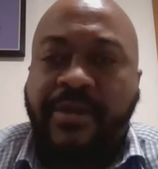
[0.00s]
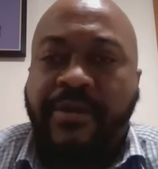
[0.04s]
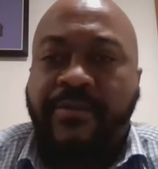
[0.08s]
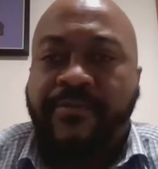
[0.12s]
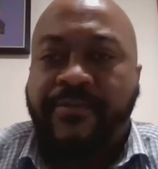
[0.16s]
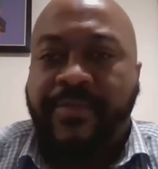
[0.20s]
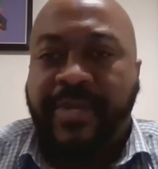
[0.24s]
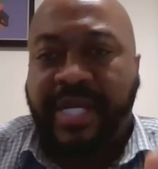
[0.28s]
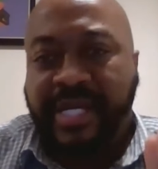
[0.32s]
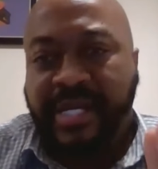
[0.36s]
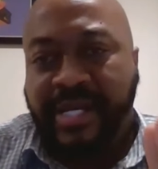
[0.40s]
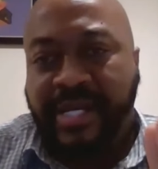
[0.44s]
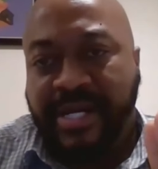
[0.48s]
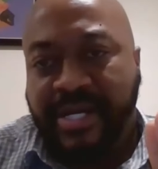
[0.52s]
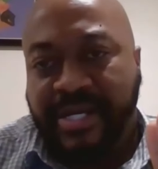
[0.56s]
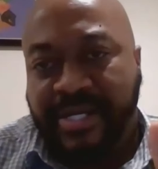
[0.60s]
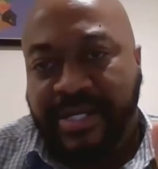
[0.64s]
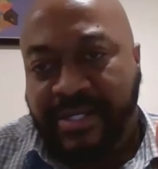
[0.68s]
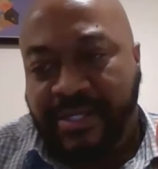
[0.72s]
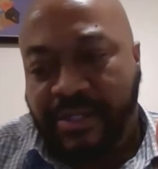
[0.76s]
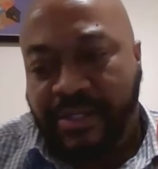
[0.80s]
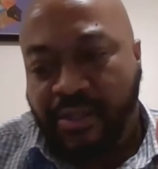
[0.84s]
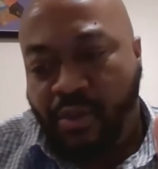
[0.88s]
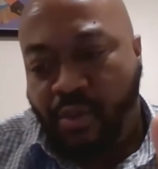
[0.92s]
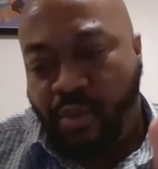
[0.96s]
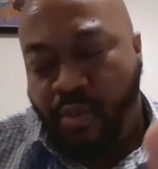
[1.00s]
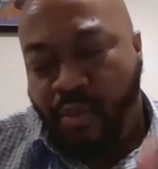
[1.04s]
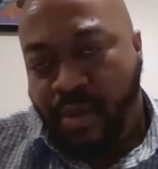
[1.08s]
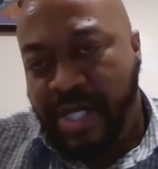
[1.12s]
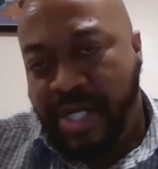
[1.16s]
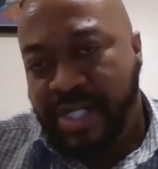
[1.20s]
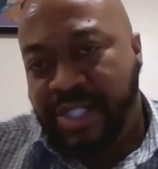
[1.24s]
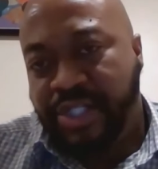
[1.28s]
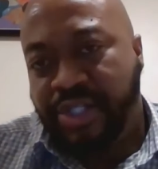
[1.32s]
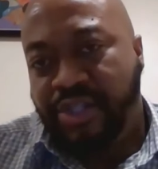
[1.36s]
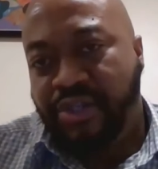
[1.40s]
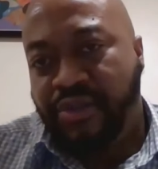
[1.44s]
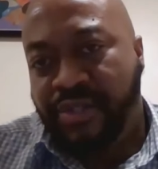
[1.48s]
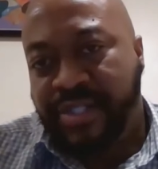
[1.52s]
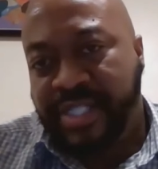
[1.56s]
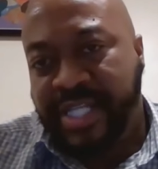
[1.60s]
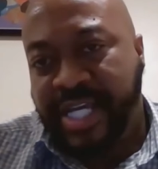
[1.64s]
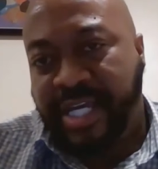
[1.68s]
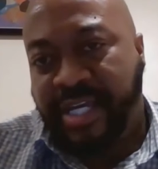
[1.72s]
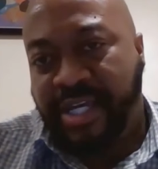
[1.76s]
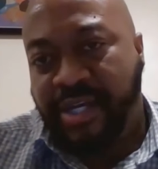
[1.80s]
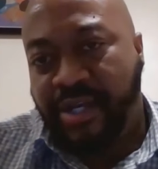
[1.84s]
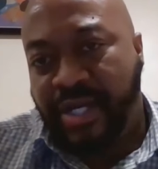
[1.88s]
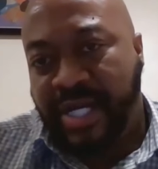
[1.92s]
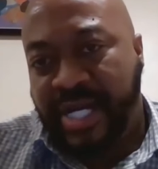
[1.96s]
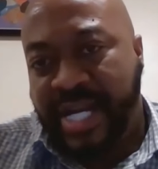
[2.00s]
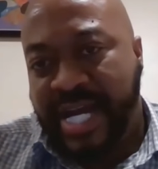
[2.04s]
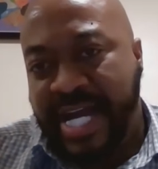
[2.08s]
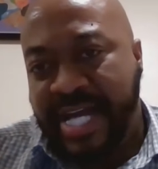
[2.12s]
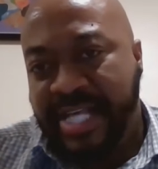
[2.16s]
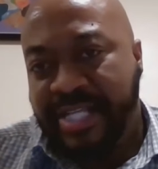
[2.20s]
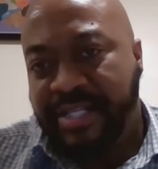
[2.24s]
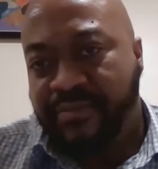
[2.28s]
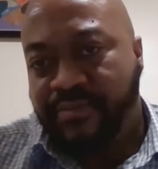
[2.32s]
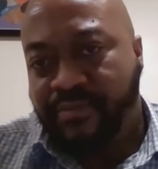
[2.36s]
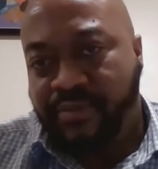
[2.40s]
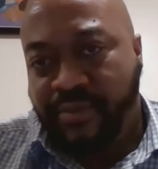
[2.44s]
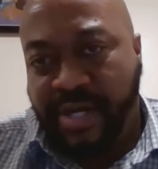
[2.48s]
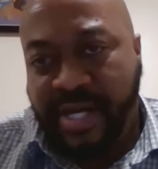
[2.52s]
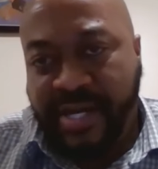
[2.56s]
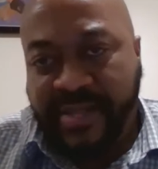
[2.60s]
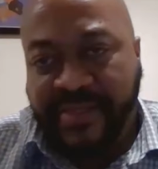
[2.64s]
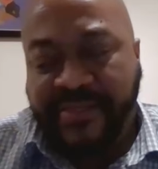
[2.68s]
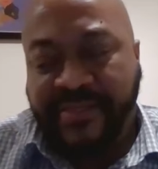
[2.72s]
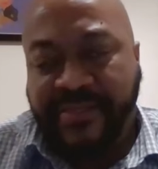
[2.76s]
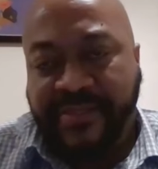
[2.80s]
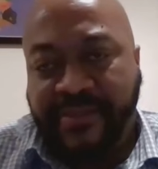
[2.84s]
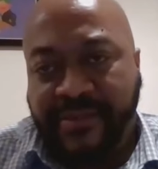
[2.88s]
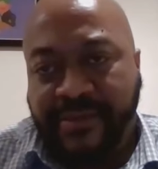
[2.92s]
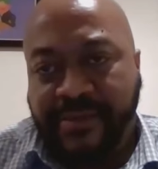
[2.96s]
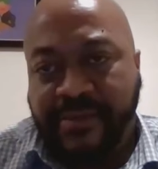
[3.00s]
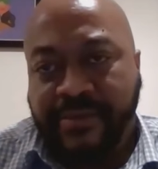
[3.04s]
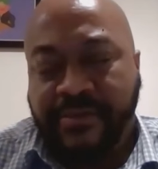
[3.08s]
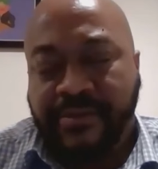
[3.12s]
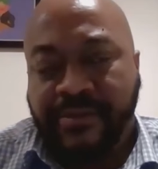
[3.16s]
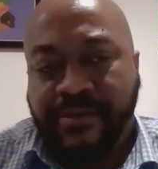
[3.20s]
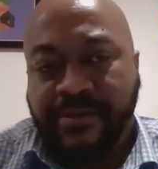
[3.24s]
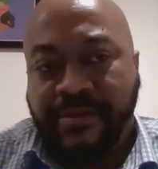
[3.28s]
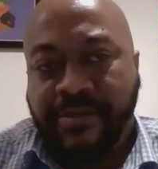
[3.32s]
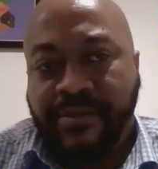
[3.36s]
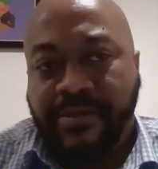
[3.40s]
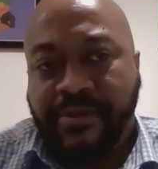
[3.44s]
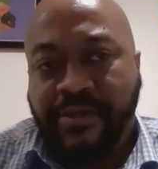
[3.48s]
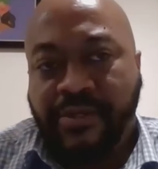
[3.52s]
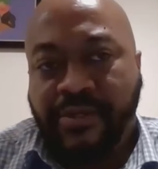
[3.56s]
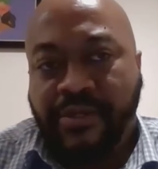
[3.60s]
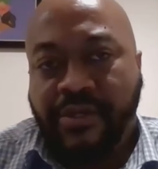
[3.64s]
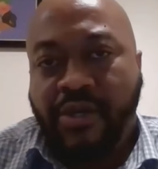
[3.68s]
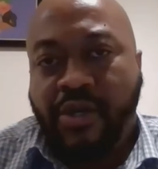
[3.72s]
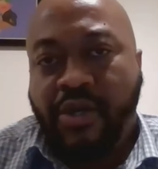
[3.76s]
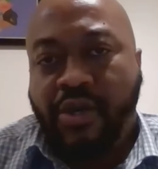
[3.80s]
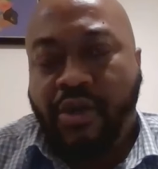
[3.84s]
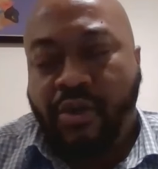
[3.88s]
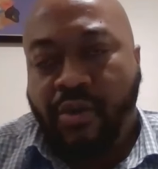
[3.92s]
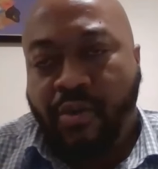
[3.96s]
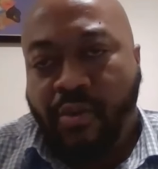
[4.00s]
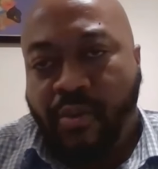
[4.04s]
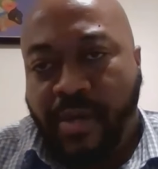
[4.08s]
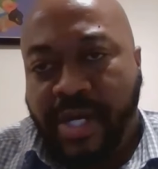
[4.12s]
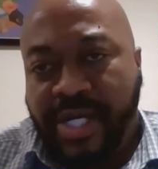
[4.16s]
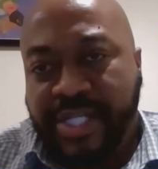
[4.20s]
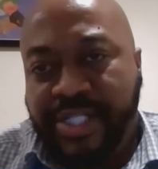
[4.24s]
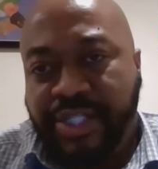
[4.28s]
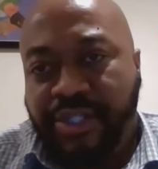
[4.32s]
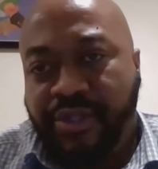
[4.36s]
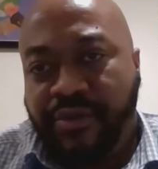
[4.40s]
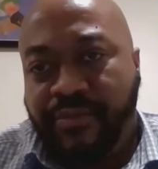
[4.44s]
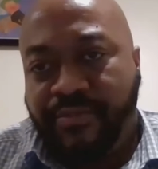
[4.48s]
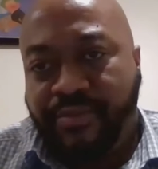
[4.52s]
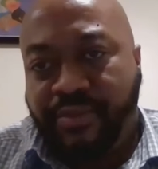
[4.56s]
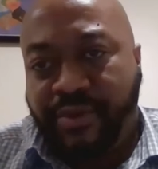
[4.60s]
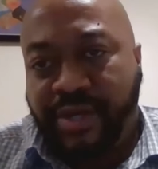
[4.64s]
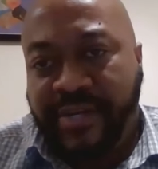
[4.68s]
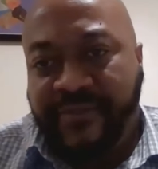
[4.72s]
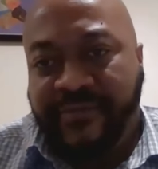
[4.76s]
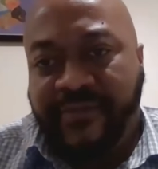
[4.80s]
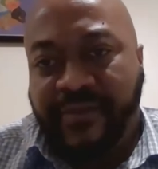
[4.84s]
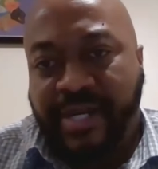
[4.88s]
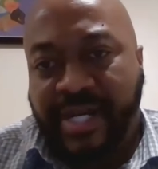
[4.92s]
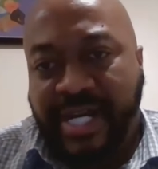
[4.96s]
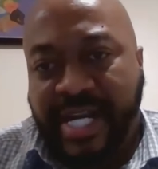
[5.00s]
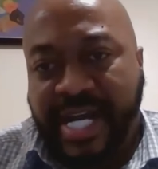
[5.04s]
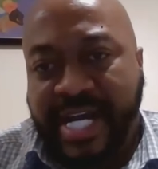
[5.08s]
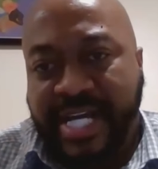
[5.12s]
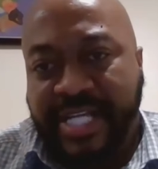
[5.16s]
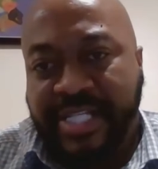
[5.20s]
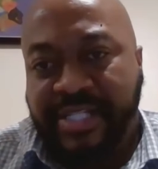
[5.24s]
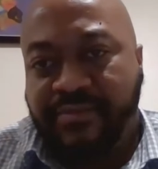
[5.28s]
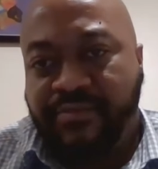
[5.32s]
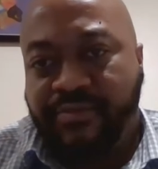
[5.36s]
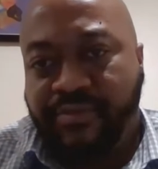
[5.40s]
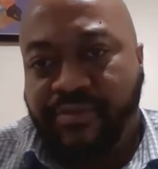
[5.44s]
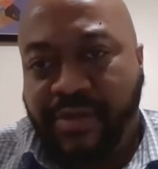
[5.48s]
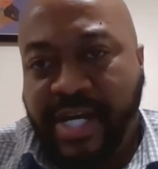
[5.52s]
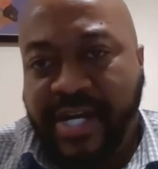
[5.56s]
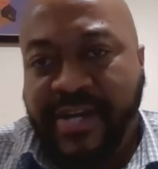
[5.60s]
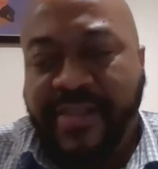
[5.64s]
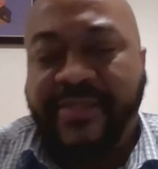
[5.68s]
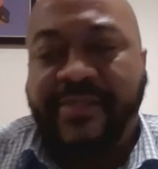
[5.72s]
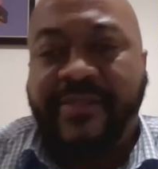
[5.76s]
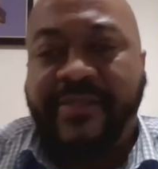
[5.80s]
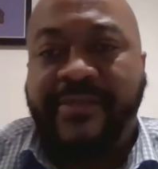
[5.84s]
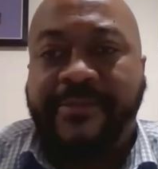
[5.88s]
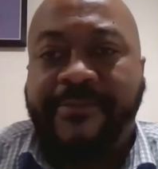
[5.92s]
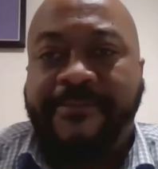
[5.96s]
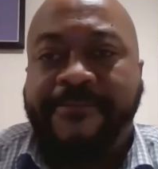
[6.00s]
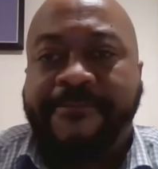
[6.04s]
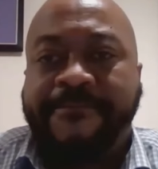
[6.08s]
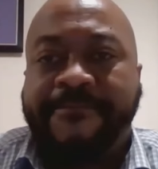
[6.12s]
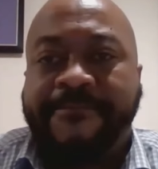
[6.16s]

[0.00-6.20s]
Because once you take your last breath, once you breathe your last breath,